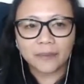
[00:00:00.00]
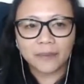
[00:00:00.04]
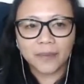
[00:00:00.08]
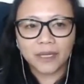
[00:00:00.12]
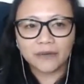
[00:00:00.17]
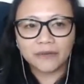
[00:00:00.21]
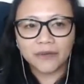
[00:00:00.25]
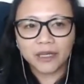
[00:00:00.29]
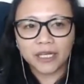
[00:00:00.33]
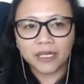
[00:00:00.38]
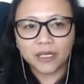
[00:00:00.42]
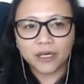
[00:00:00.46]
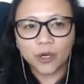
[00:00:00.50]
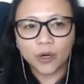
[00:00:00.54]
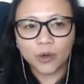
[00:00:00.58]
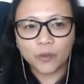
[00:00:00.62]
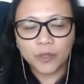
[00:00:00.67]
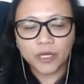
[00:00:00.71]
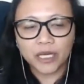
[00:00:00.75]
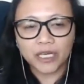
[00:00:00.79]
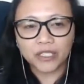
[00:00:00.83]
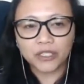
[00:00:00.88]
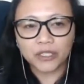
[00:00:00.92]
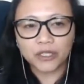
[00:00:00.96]
living in her
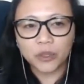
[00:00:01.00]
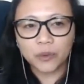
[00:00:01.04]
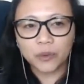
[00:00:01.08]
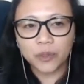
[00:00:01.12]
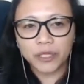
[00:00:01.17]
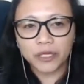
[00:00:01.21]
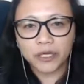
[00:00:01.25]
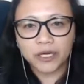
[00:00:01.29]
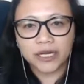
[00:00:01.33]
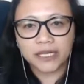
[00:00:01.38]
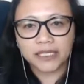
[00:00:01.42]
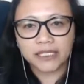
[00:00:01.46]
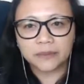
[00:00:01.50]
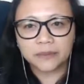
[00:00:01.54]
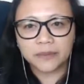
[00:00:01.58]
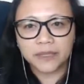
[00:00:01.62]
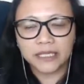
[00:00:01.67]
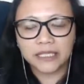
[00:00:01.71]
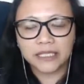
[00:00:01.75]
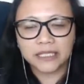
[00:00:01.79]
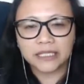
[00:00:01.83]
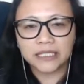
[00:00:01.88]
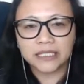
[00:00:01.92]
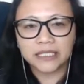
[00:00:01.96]
home country with her
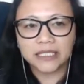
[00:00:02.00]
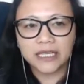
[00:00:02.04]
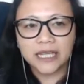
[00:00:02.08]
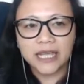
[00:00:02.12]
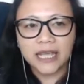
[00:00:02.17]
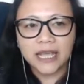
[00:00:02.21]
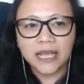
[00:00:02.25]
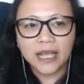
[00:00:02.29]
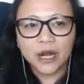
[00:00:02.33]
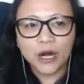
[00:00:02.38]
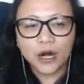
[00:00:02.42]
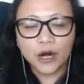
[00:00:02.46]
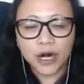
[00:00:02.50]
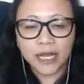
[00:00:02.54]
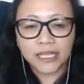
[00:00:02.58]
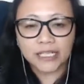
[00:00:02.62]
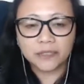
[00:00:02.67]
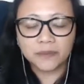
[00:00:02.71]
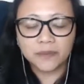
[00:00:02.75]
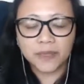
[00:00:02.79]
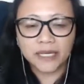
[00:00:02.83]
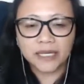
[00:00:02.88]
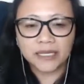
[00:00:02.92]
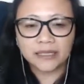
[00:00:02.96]
husband
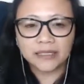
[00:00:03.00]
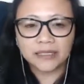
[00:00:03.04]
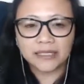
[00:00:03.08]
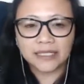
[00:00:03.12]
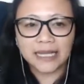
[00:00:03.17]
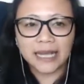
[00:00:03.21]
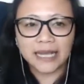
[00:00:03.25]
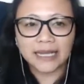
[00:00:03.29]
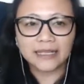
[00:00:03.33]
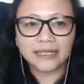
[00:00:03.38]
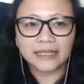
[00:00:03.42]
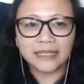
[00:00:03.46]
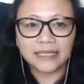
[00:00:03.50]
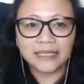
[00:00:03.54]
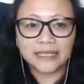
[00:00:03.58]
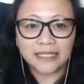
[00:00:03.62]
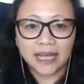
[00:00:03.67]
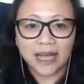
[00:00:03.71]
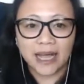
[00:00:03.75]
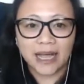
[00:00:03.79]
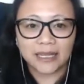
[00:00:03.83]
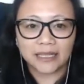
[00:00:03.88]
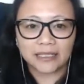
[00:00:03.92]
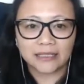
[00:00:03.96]
sadly
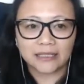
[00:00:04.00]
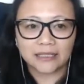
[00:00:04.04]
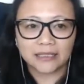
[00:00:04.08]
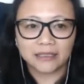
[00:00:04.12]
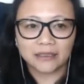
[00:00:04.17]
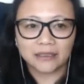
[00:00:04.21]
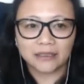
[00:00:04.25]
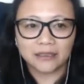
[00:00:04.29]
died.